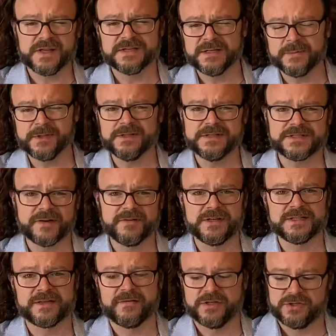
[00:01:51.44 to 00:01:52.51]
typically 70,
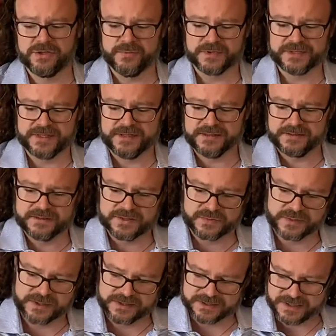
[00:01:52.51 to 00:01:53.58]
72%. This
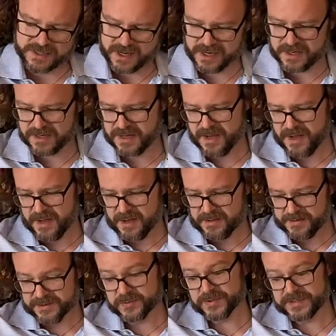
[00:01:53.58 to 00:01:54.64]
one is, uh,
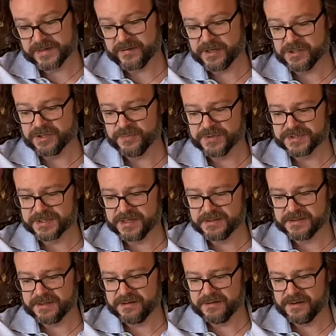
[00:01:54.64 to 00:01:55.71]
this one's
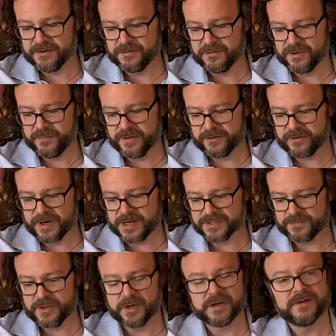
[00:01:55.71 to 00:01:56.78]
72%, and then a little bit of Grenache
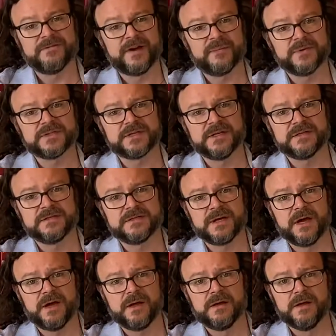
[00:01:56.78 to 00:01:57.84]
Blanc and 5%
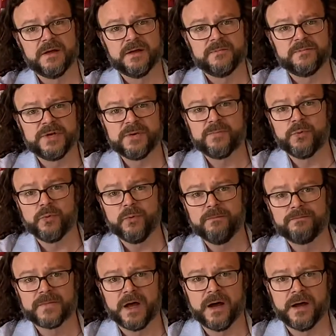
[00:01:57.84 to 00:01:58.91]
uh,
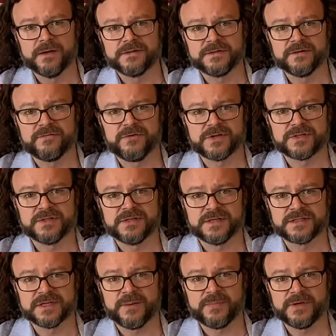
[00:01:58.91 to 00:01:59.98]
uh, to freshen
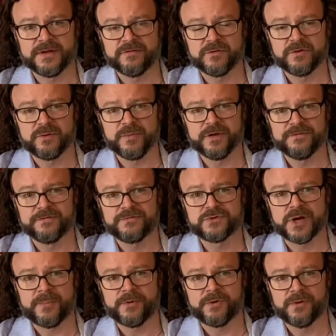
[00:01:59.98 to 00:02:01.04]
things up and give a little bit of
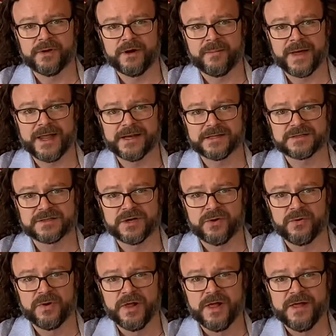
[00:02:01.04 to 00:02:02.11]
tropical aromatics.
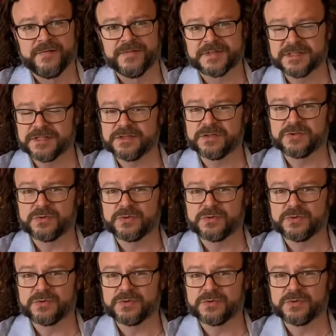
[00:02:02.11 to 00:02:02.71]
So this is